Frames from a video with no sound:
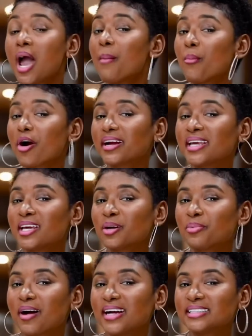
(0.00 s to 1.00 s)
Marquee
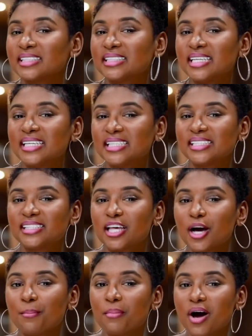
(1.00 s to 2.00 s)
Enterprises is
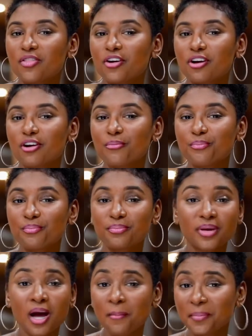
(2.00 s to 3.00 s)
the mother
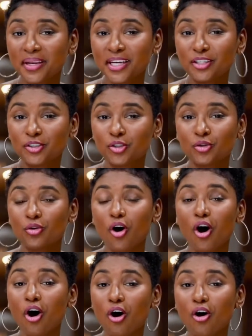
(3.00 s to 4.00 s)
company to
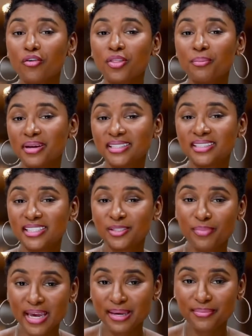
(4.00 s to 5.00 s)
all the business
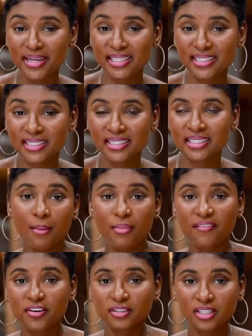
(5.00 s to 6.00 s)
babies.
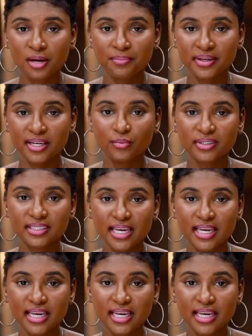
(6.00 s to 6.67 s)
My first company was